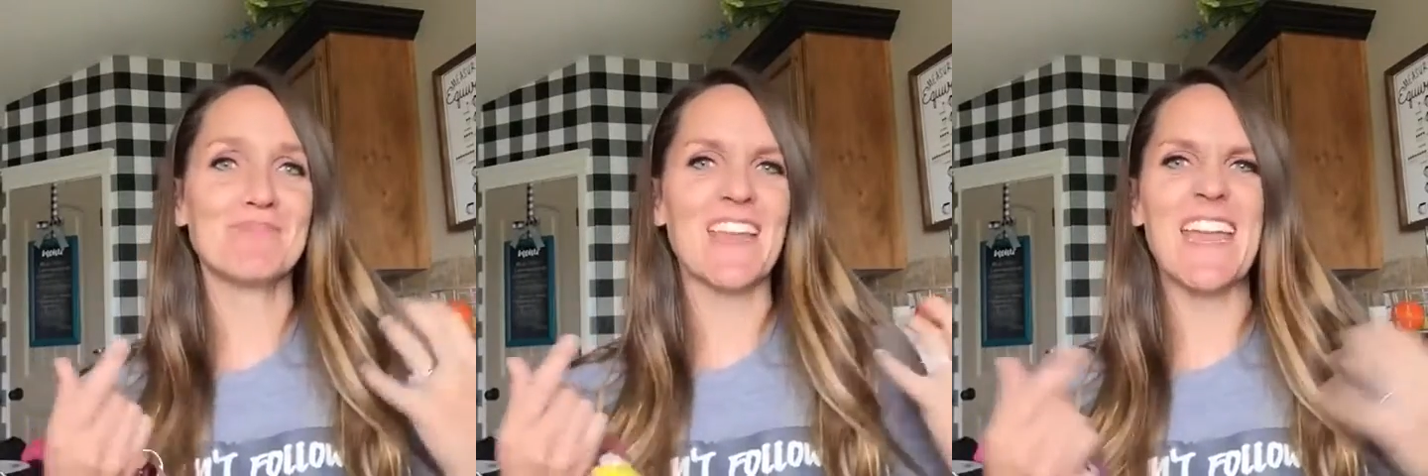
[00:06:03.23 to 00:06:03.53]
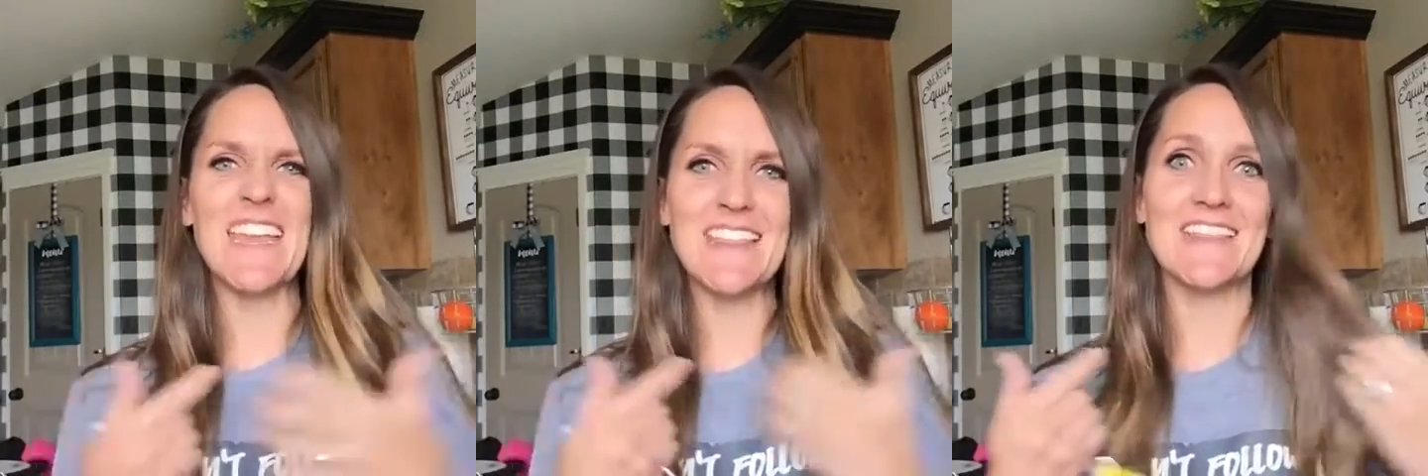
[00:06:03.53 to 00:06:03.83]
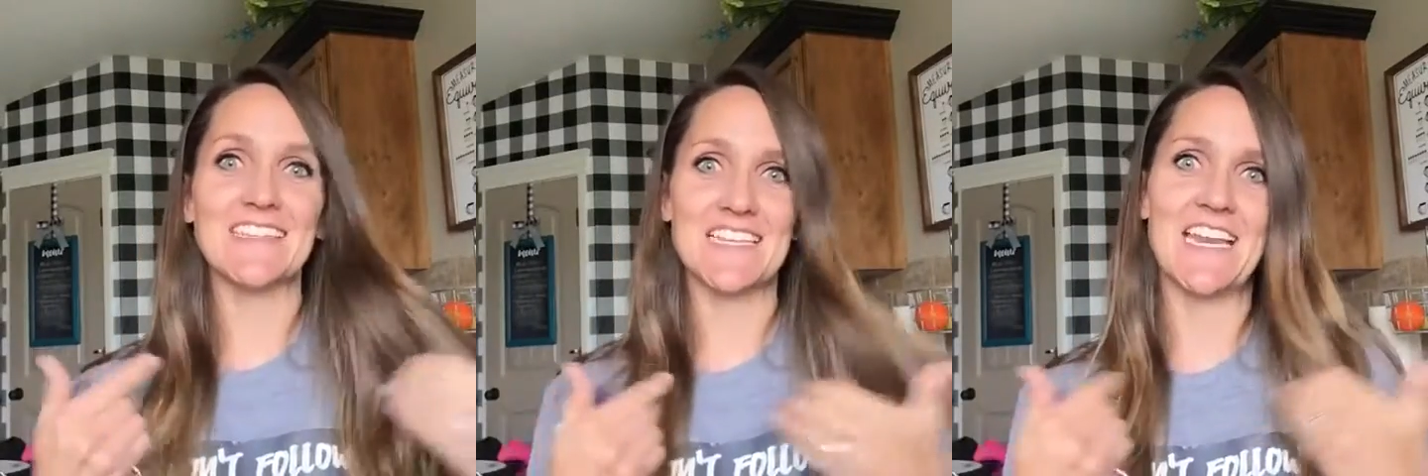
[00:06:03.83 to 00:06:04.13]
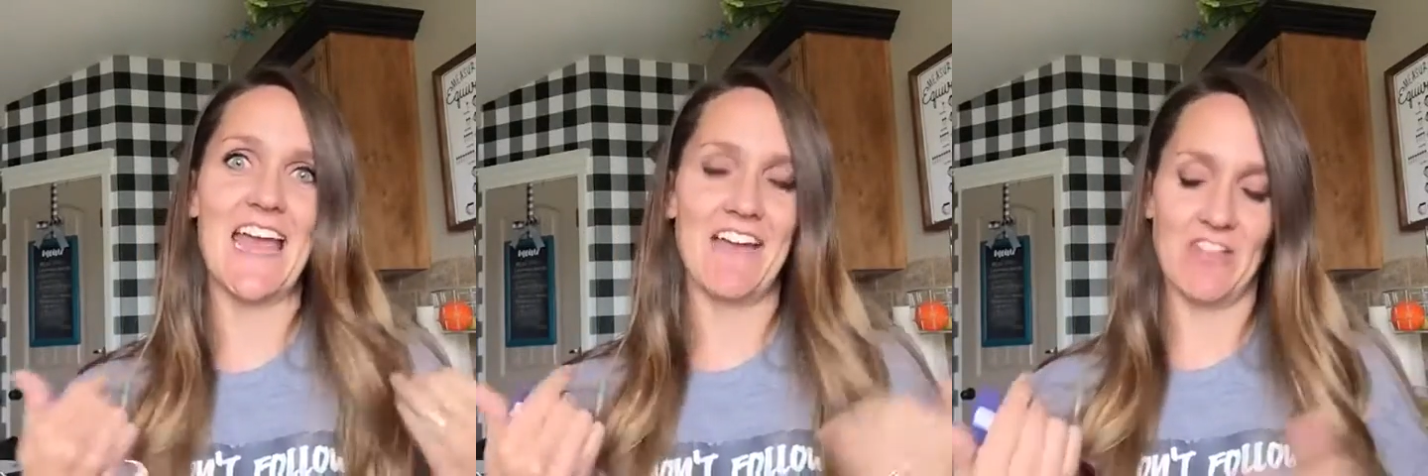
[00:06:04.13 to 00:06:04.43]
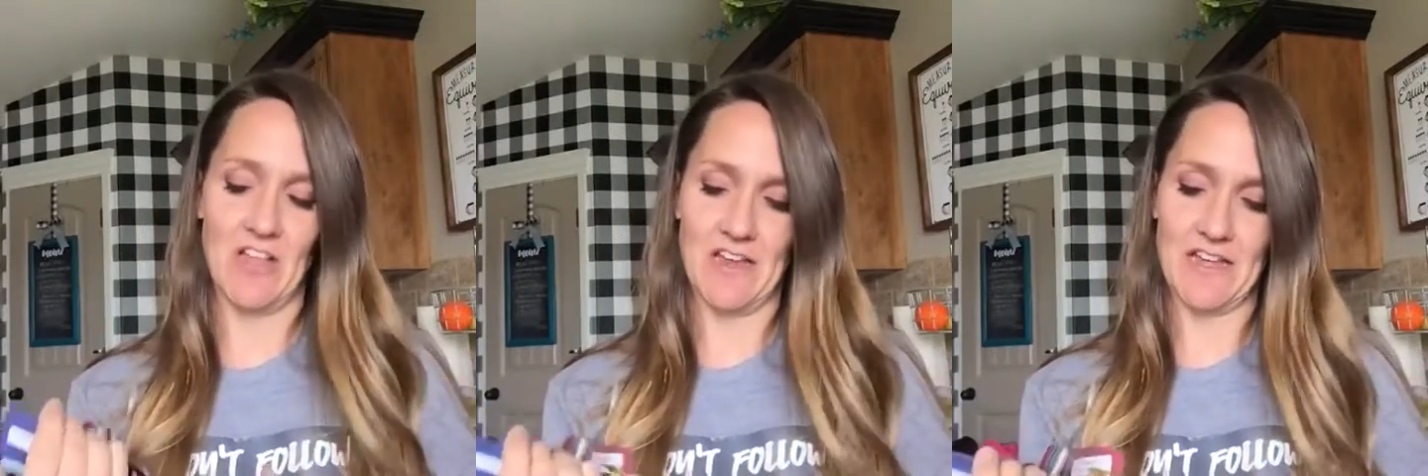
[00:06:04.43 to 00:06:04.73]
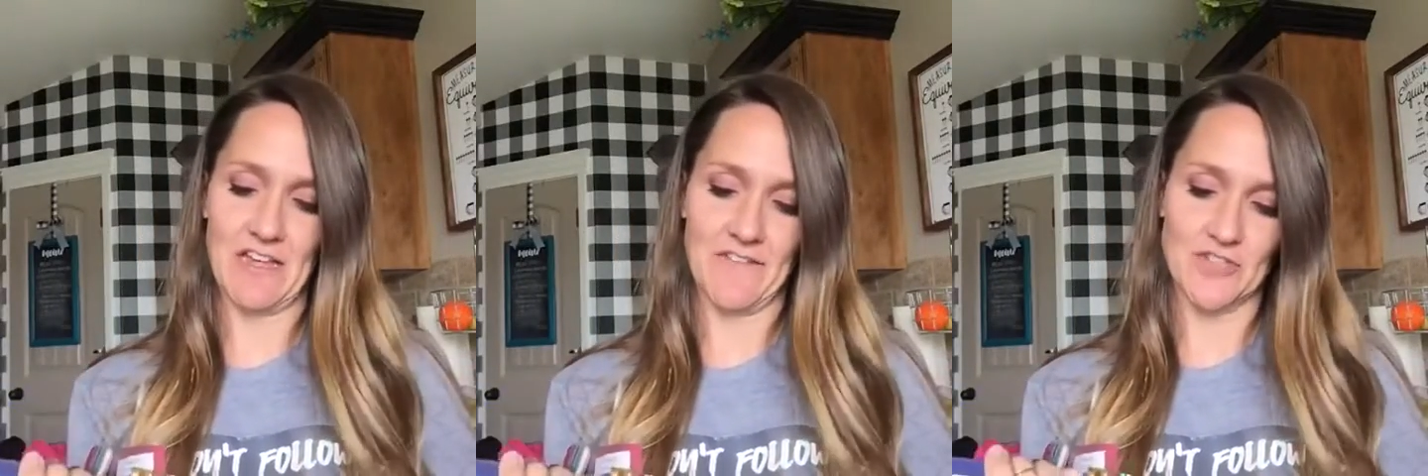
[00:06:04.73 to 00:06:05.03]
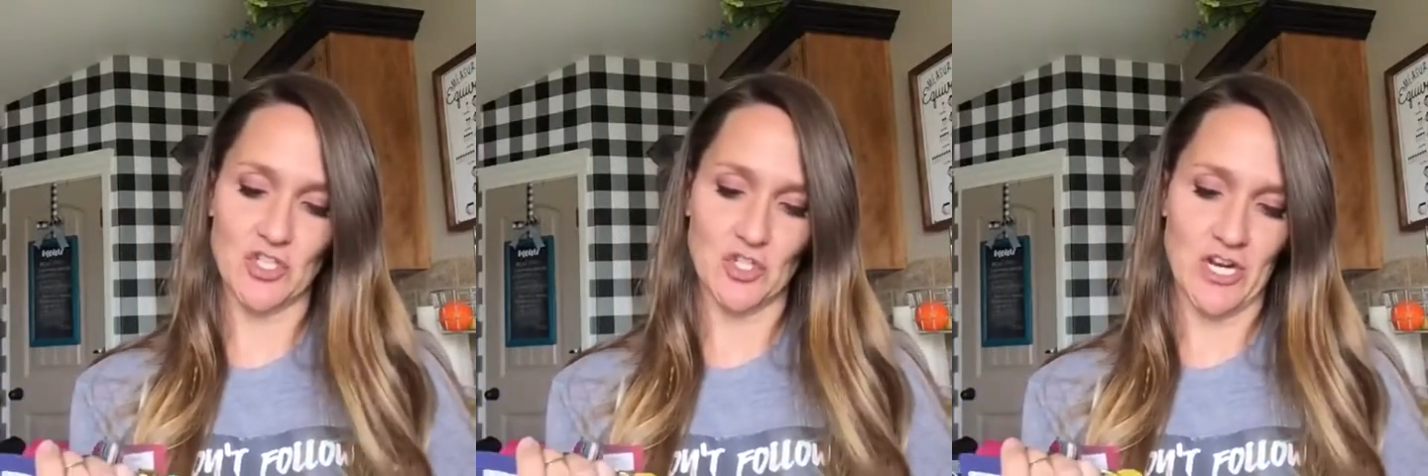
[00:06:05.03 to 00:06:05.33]
Anything that's going to have a lot of
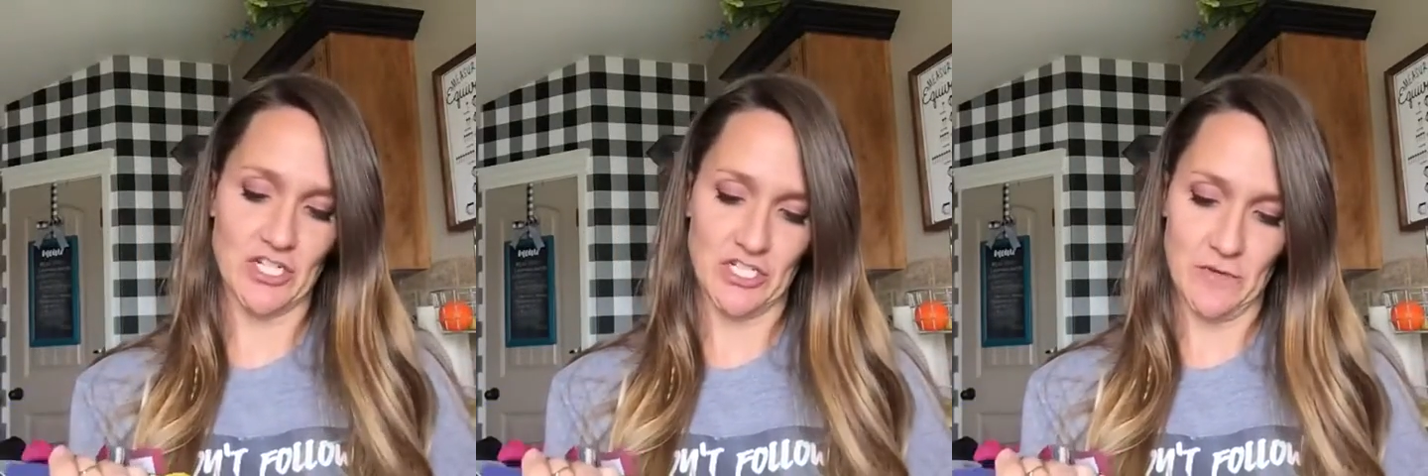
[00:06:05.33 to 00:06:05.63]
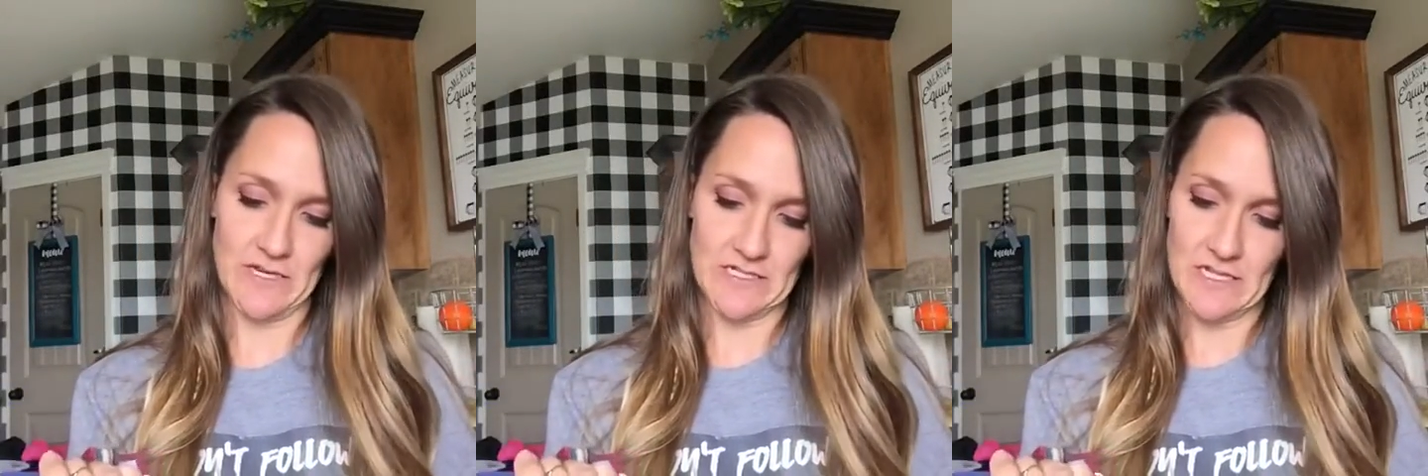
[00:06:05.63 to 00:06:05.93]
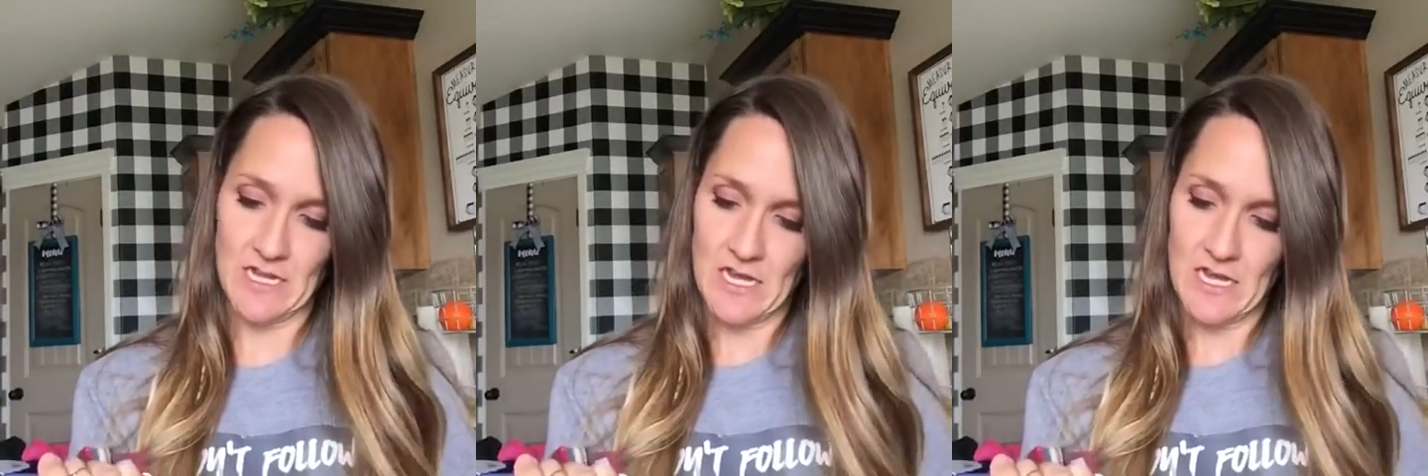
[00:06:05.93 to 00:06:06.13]
stretch to it.